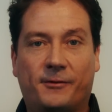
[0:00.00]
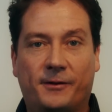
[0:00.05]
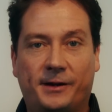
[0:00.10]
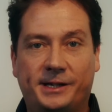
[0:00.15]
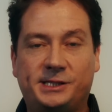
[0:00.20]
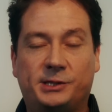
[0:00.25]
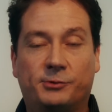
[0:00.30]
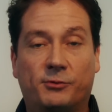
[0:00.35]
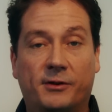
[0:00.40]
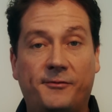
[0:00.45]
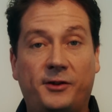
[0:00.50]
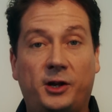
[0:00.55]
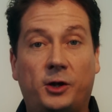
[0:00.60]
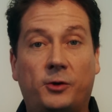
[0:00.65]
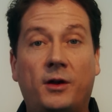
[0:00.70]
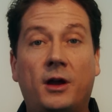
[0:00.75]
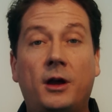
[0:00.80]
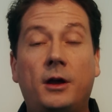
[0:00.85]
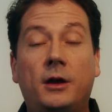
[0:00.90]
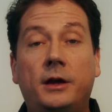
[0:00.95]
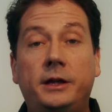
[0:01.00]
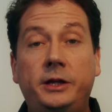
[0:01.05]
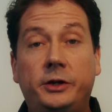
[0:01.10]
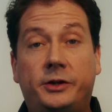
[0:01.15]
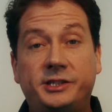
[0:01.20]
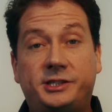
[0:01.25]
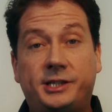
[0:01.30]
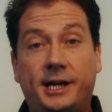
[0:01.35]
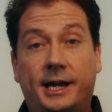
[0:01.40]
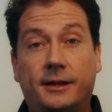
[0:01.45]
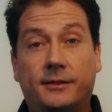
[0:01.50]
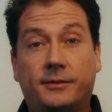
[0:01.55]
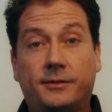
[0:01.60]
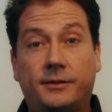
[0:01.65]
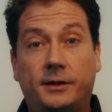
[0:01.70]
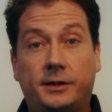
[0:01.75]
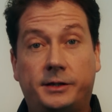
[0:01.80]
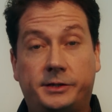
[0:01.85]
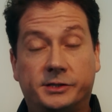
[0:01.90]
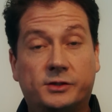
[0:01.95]
for us to review. You can check
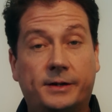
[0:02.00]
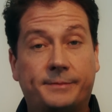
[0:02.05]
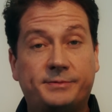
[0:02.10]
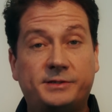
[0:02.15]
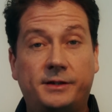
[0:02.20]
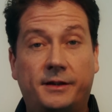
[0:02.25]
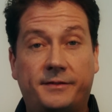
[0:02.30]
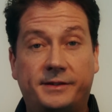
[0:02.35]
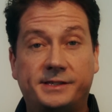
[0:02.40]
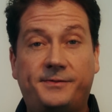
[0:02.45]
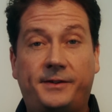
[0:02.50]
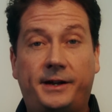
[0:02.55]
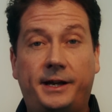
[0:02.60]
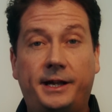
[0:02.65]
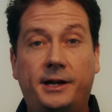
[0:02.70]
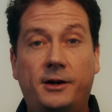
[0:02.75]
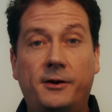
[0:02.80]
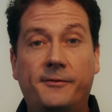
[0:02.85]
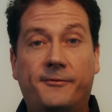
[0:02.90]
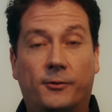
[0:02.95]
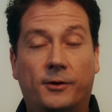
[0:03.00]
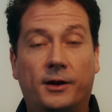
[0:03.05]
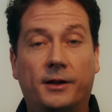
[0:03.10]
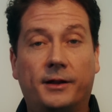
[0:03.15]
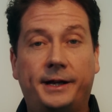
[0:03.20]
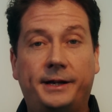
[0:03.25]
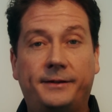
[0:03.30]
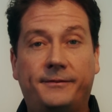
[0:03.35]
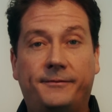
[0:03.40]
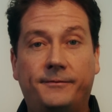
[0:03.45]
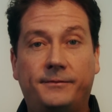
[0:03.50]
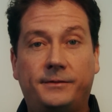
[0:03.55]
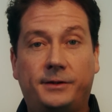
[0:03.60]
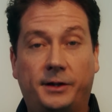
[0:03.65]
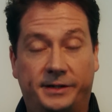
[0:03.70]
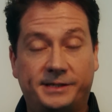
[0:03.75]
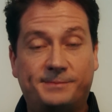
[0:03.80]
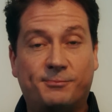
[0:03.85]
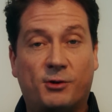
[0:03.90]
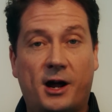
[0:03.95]
the description of this video for a link to
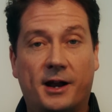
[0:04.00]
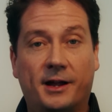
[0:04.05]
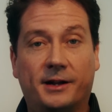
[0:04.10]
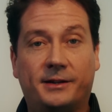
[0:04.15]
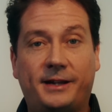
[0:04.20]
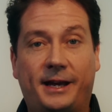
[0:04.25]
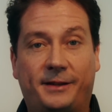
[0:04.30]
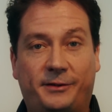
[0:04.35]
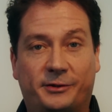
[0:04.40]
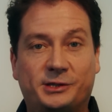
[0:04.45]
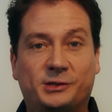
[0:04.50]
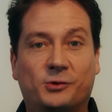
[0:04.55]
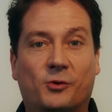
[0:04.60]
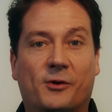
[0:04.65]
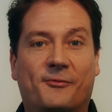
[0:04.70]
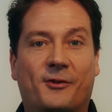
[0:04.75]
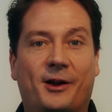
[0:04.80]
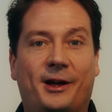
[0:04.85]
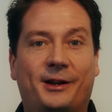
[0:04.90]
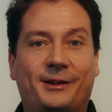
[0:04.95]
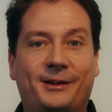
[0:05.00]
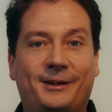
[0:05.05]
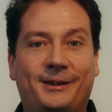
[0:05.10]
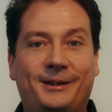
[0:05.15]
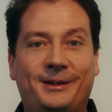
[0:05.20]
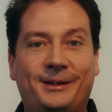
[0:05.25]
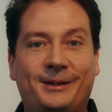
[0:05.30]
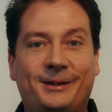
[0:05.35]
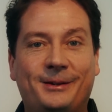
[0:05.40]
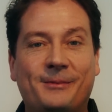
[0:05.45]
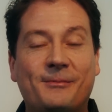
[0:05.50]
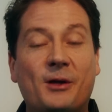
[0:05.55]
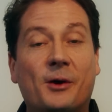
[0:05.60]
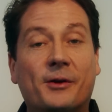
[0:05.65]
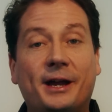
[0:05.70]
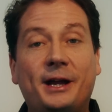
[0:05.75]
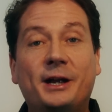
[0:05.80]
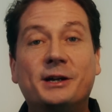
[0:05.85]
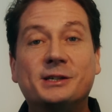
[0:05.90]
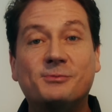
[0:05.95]
this product at their storefront.
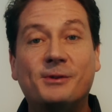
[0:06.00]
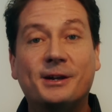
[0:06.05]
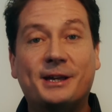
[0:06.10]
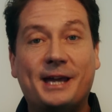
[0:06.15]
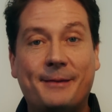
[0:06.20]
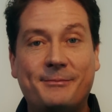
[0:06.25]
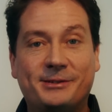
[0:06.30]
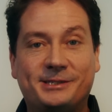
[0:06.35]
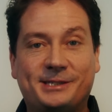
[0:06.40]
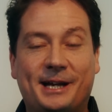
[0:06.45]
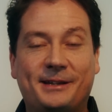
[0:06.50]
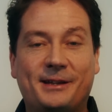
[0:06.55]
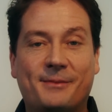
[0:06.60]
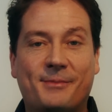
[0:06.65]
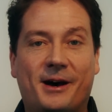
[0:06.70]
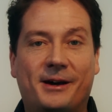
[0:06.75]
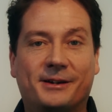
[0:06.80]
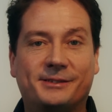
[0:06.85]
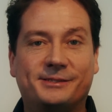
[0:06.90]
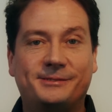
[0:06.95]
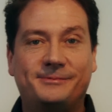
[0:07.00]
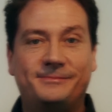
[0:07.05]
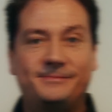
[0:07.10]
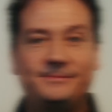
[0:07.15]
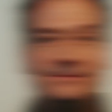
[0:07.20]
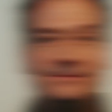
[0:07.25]
Okay, here's what came inside the box.